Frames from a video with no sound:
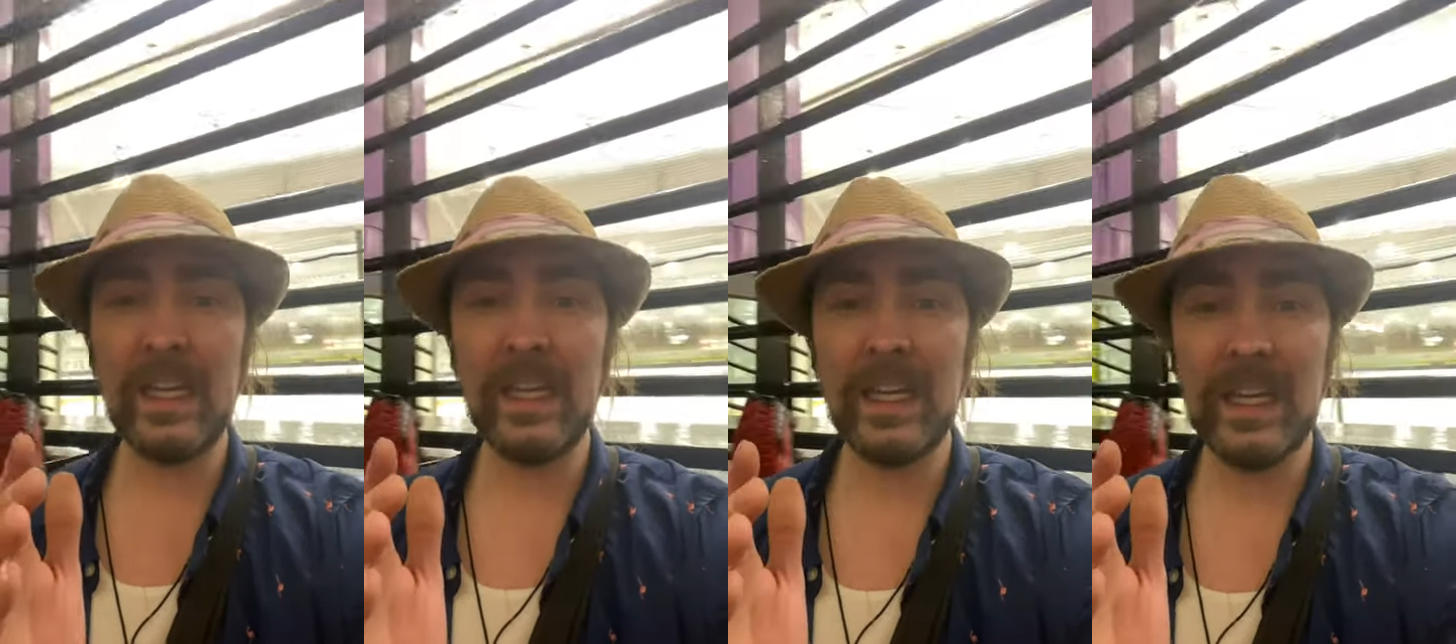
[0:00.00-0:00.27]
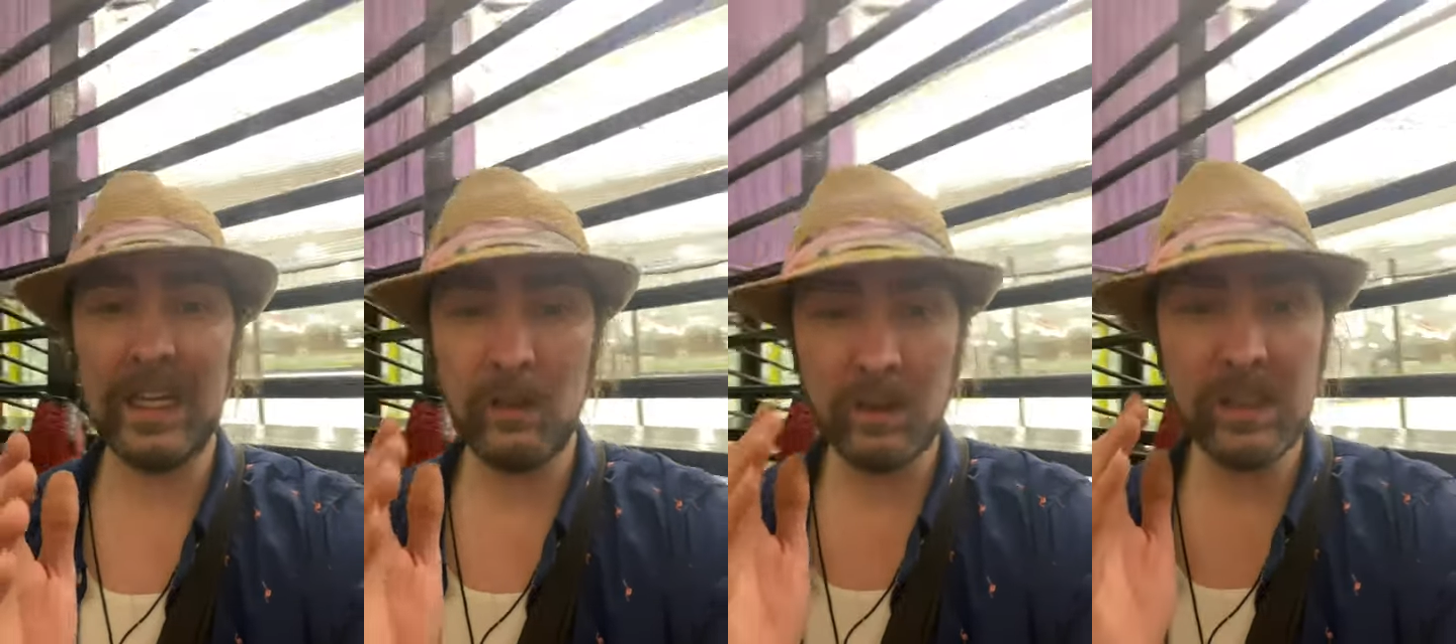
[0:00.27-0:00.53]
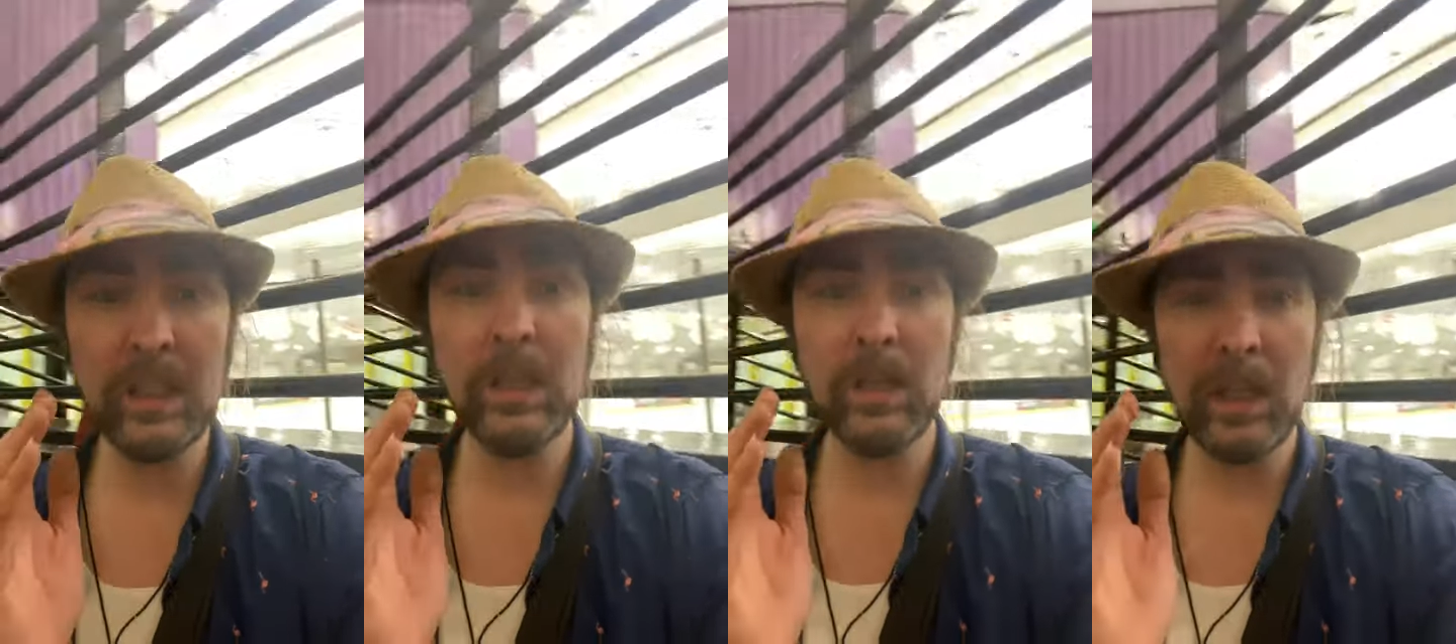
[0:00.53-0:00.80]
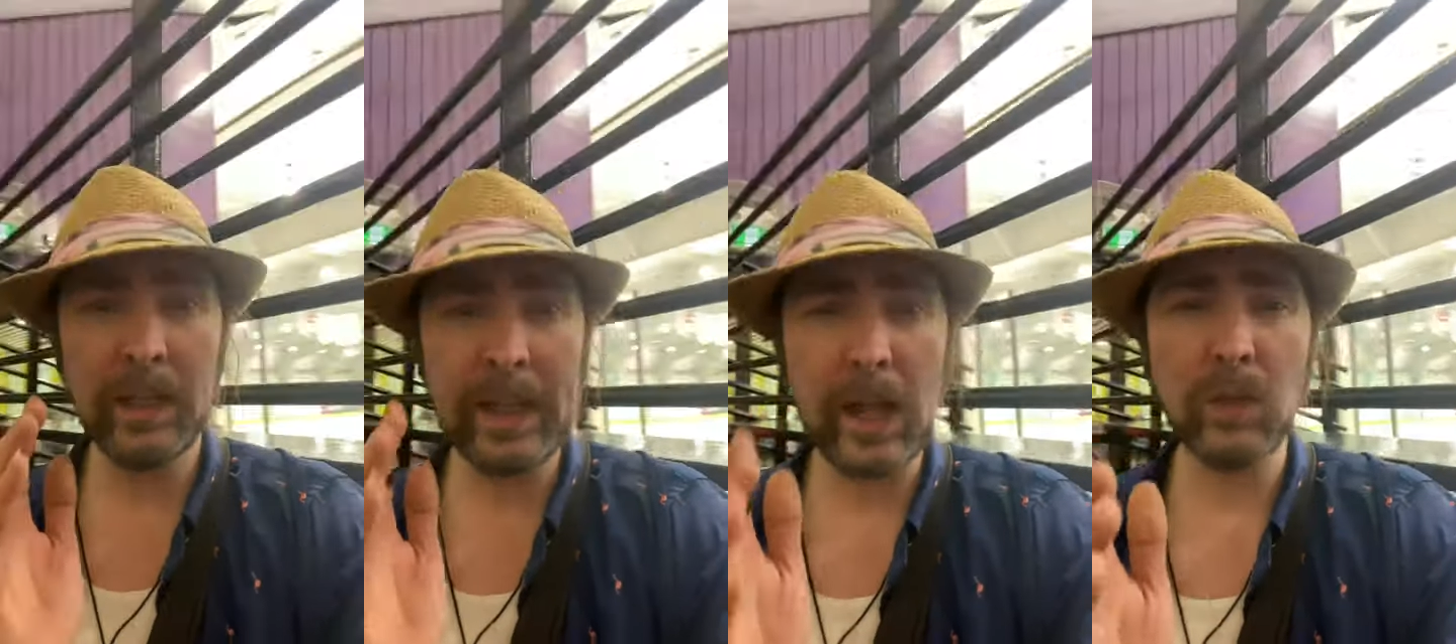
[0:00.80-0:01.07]
He
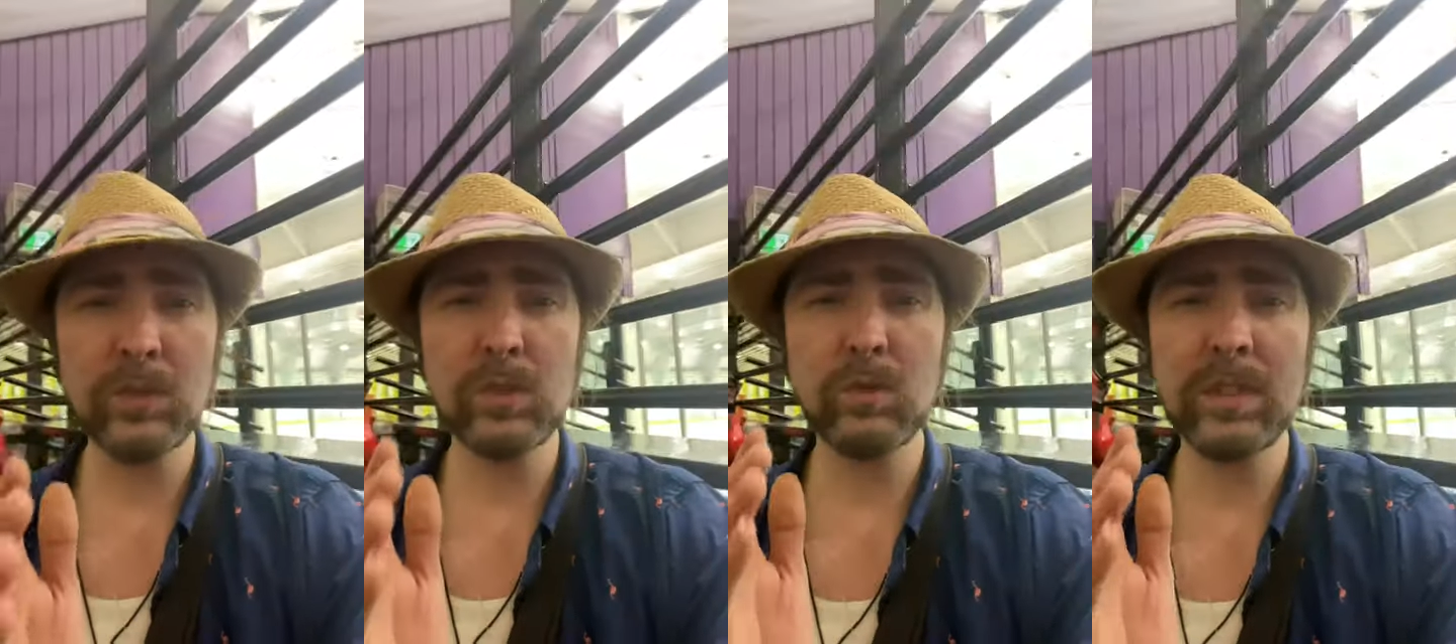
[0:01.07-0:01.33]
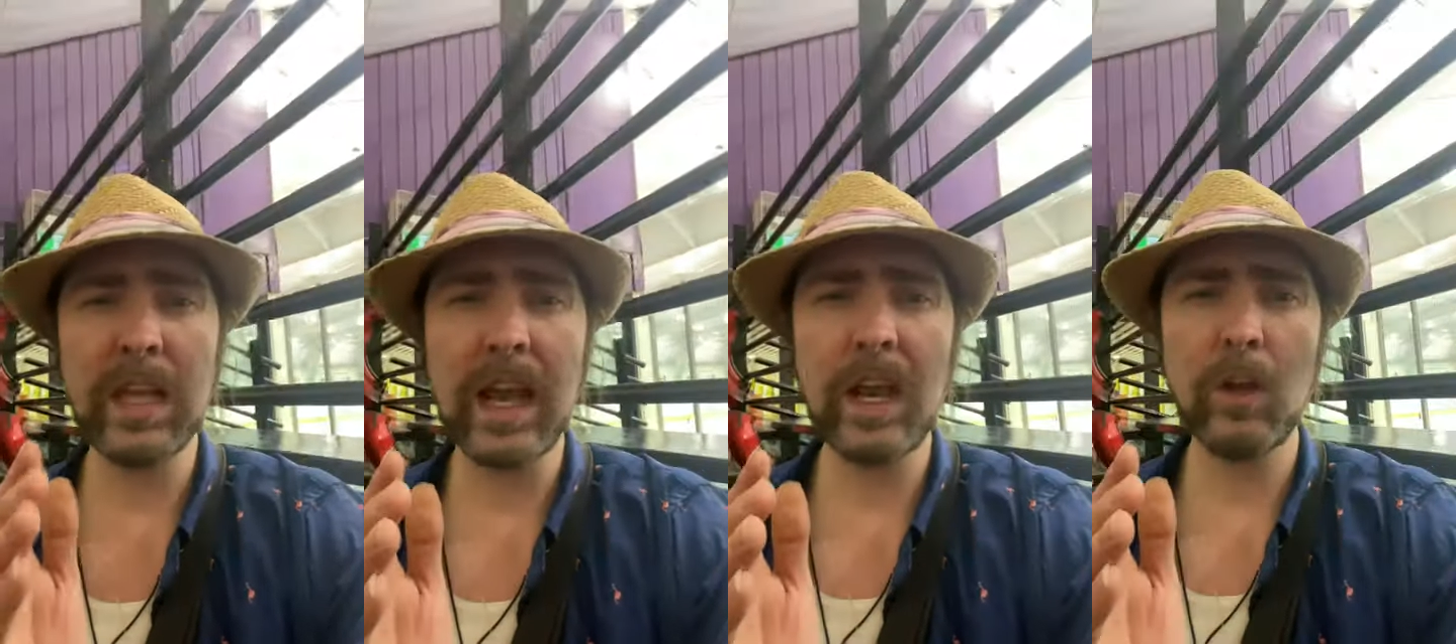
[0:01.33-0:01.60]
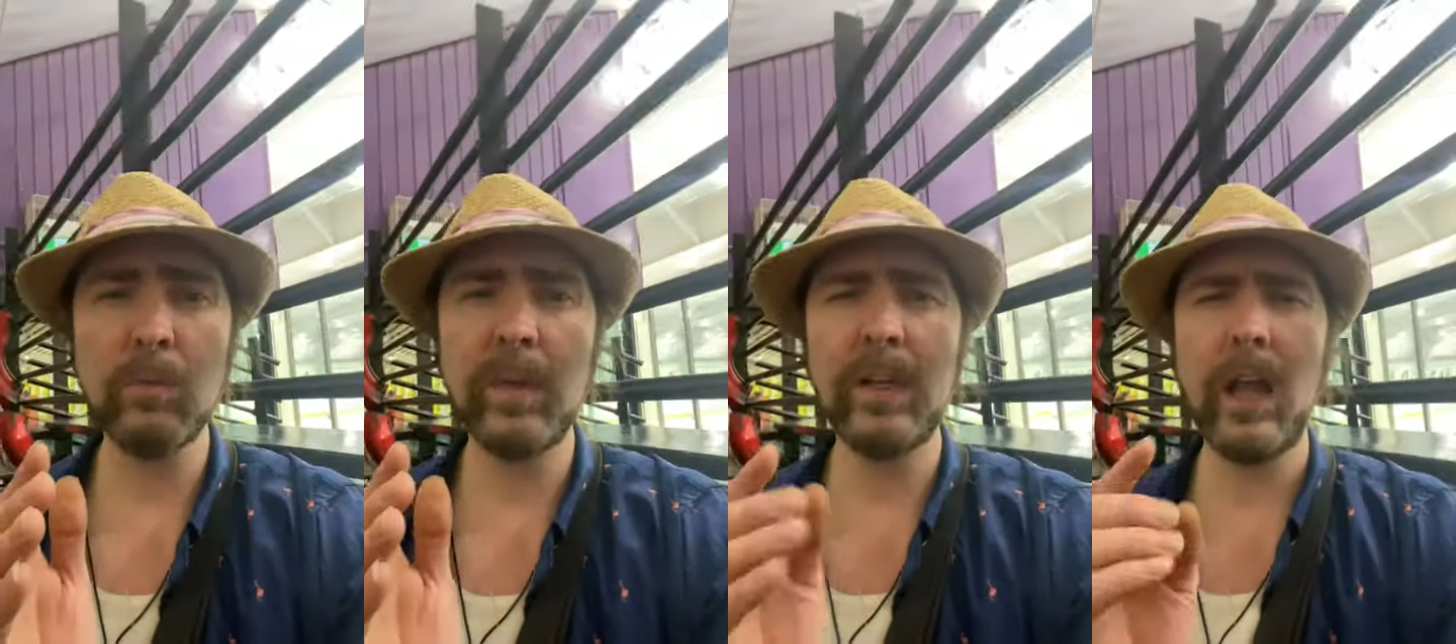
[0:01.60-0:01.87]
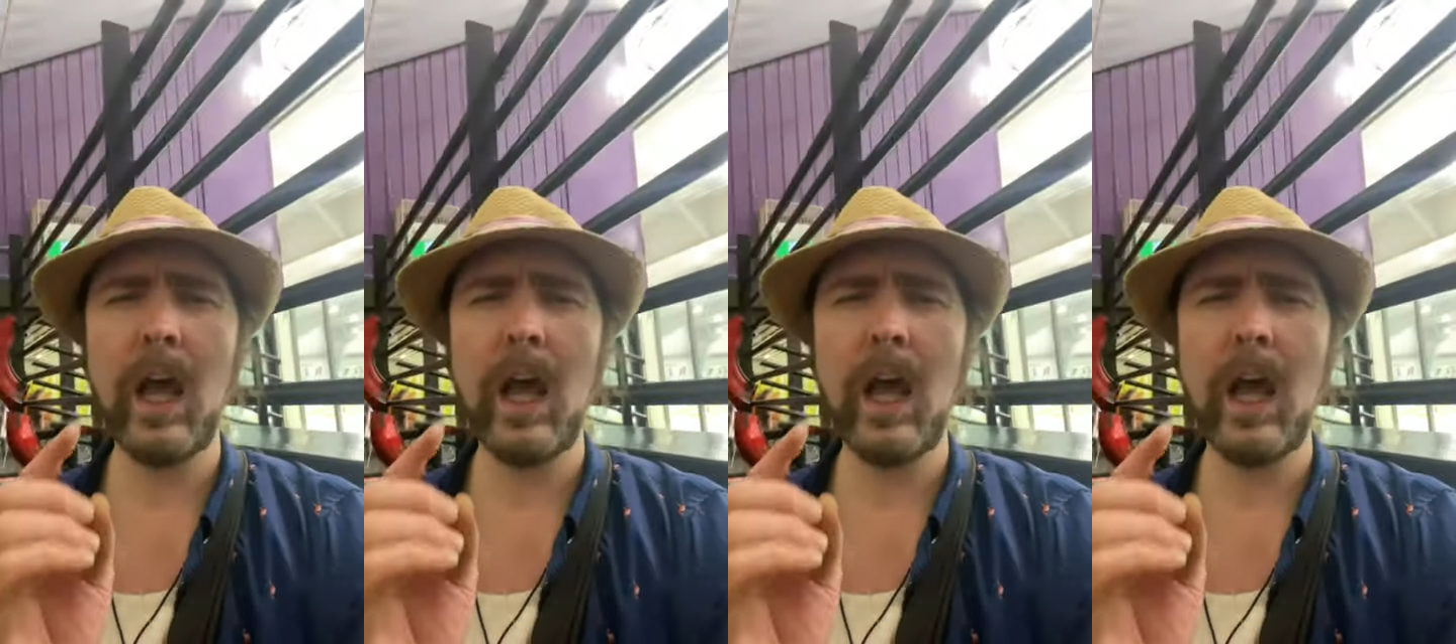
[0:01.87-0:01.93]
announced retirement